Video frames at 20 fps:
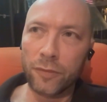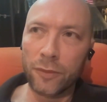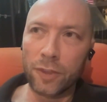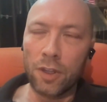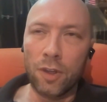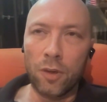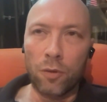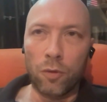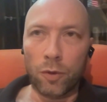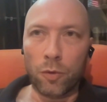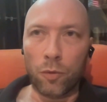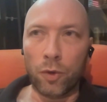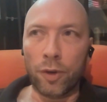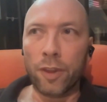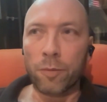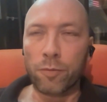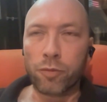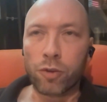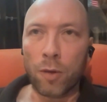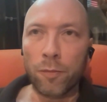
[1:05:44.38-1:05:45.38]
One of the
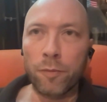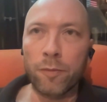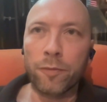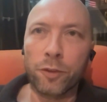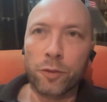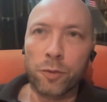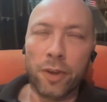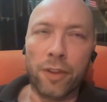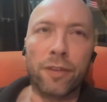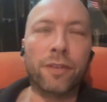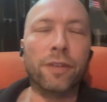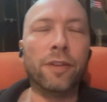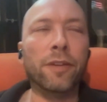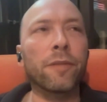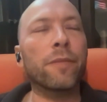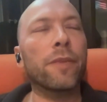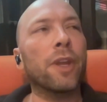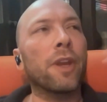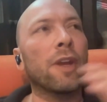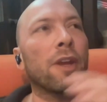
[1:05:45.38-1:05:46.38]
problems with
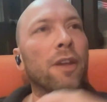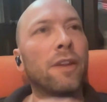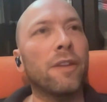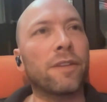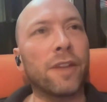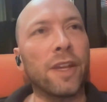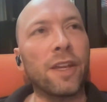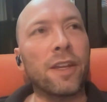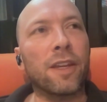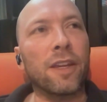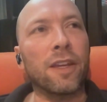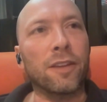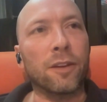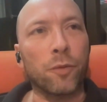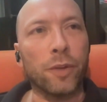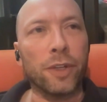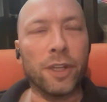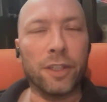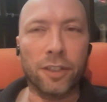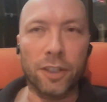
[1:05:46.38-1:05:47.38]
thinking that we
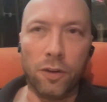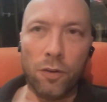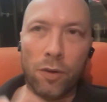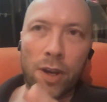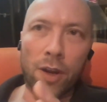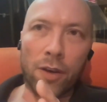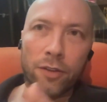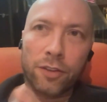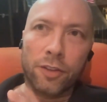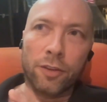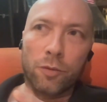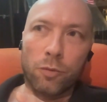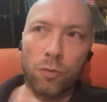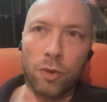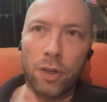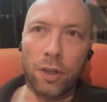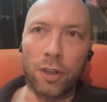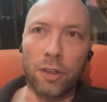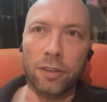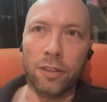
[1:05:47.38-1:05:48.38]
need to go out into the
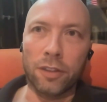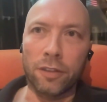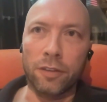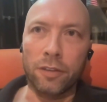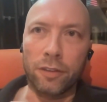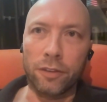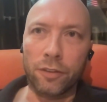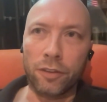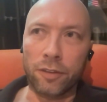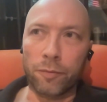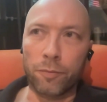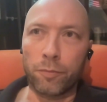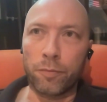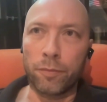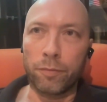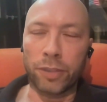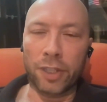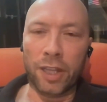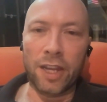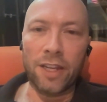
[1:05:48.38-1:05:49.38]
world and sort of
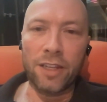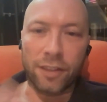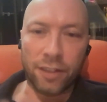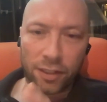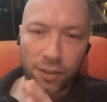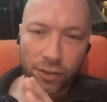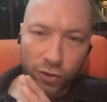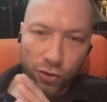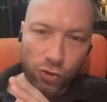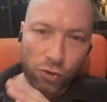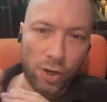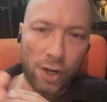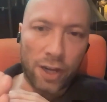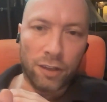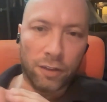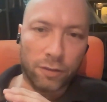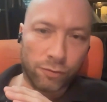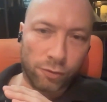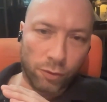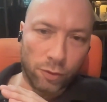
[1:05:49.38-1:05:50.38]
blaze this trail
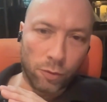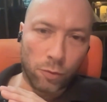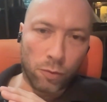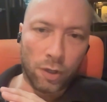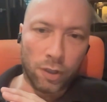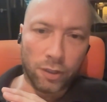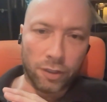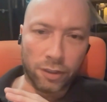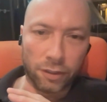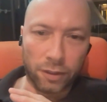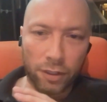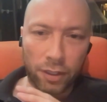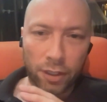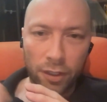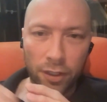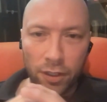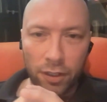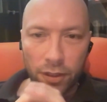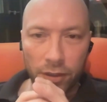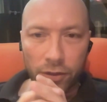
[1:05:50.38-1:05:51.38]
through the world and
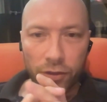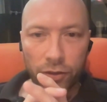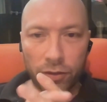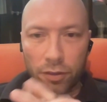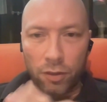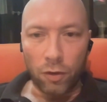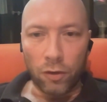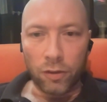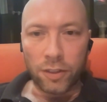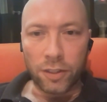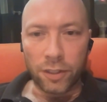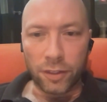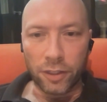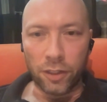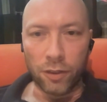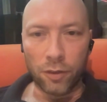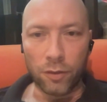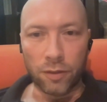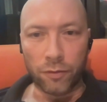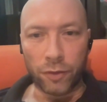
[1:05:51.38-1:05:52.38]
alter the
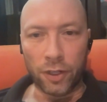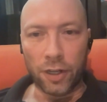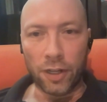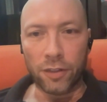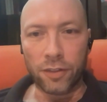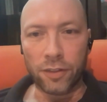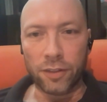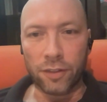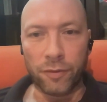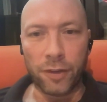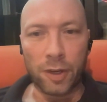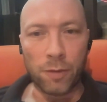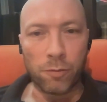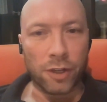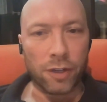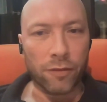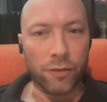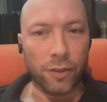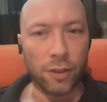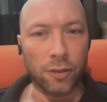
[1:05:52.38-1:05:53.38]
universe, the fabric
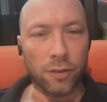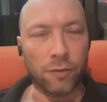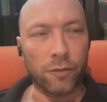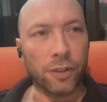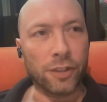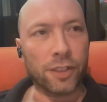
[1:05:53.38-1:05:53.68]
of the universe,